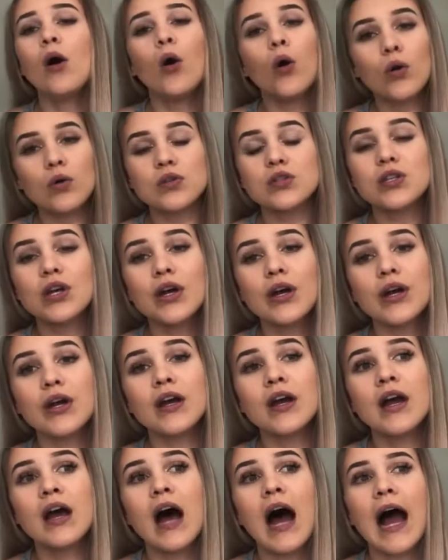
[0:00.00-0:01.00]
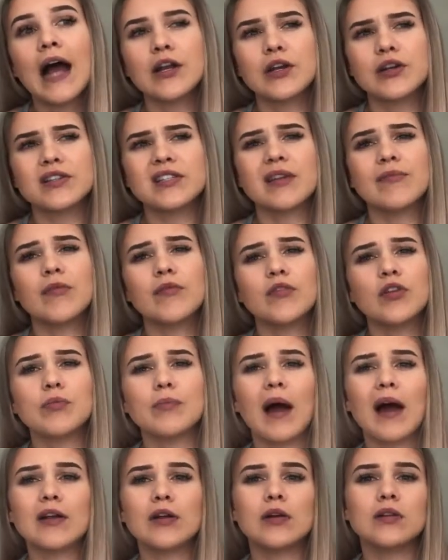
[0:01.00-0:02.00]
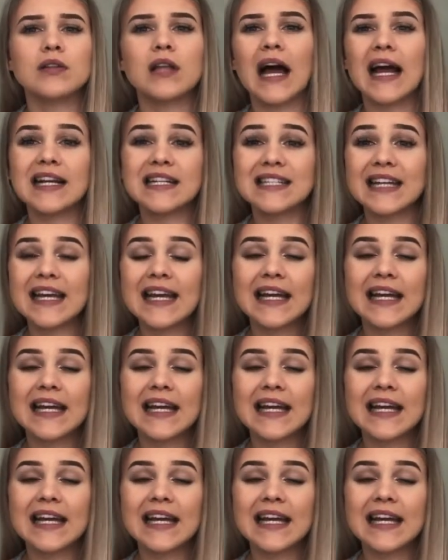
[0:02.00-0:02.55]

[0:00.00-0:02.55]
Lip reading: Also, I know some of you might not like to